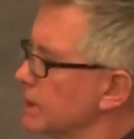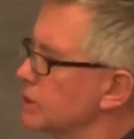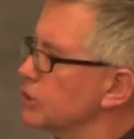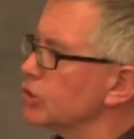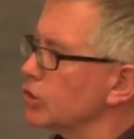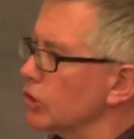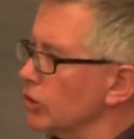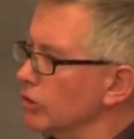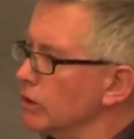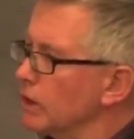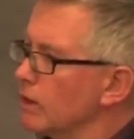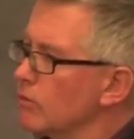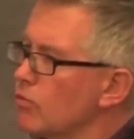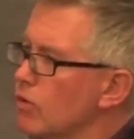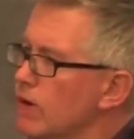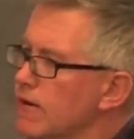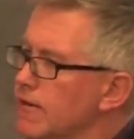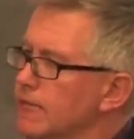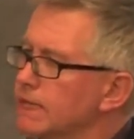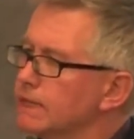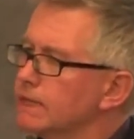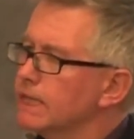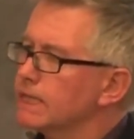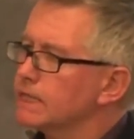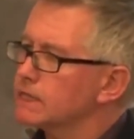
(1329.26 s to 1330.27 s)
true, then we
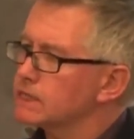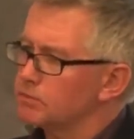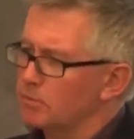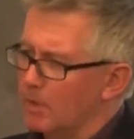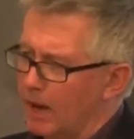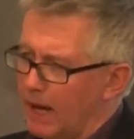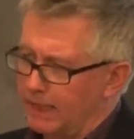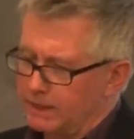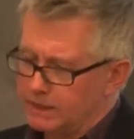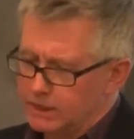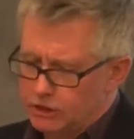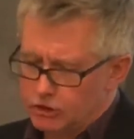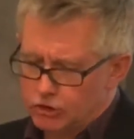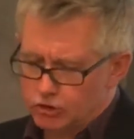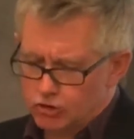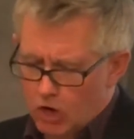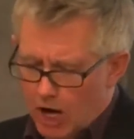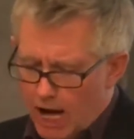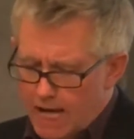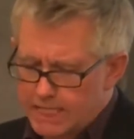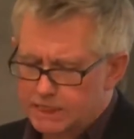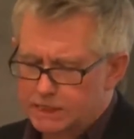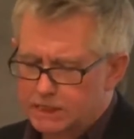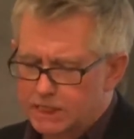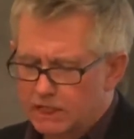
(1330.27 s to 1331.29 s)
can expect a
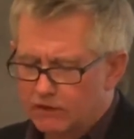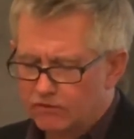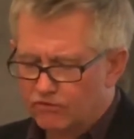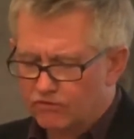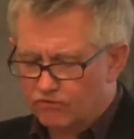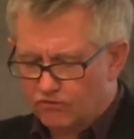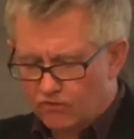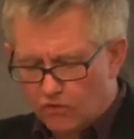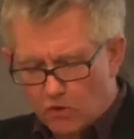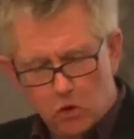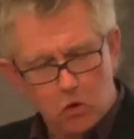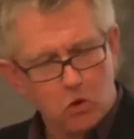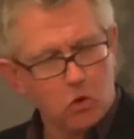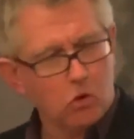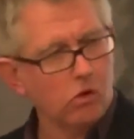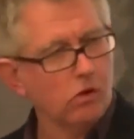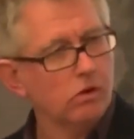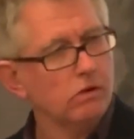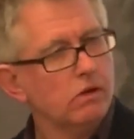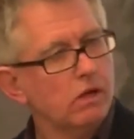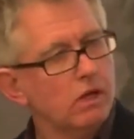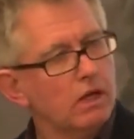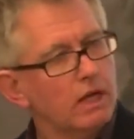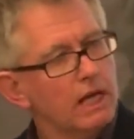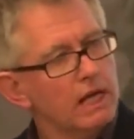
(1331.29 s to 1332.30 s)
drastic
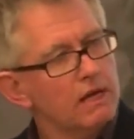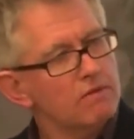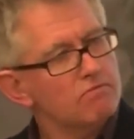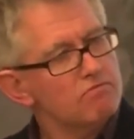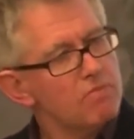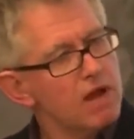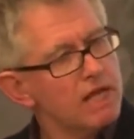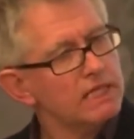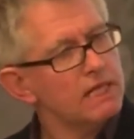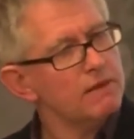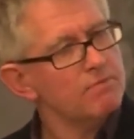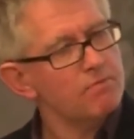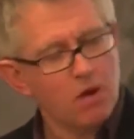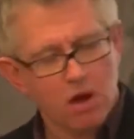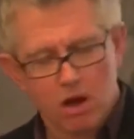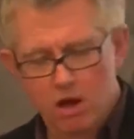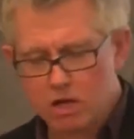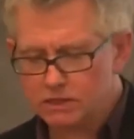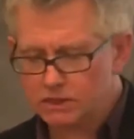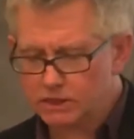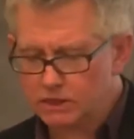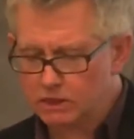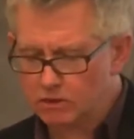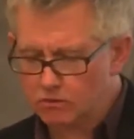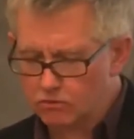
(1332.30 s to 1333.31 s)
fall in many
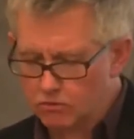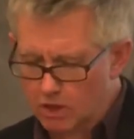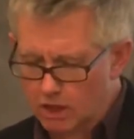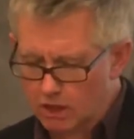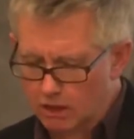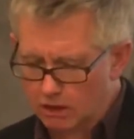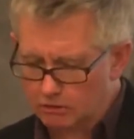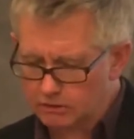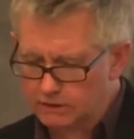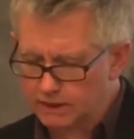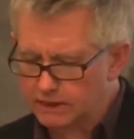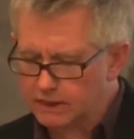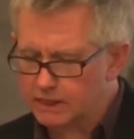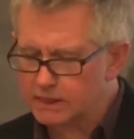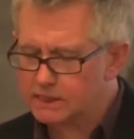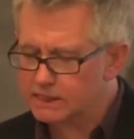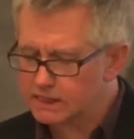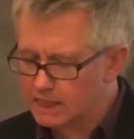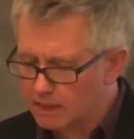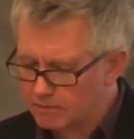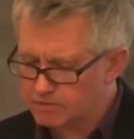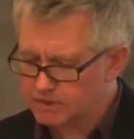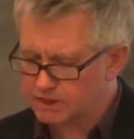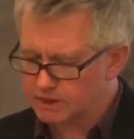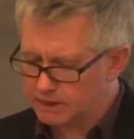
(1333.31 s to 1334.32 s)
parts of the world in the
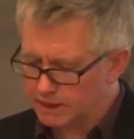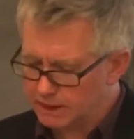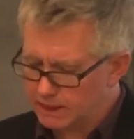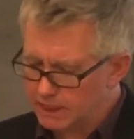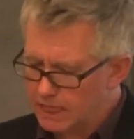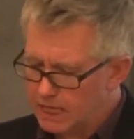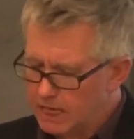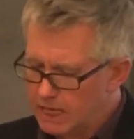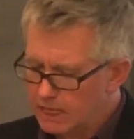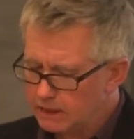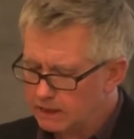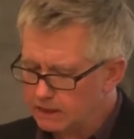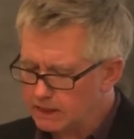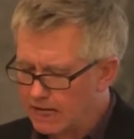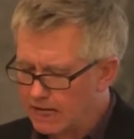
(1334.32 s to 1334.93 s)
subsidy that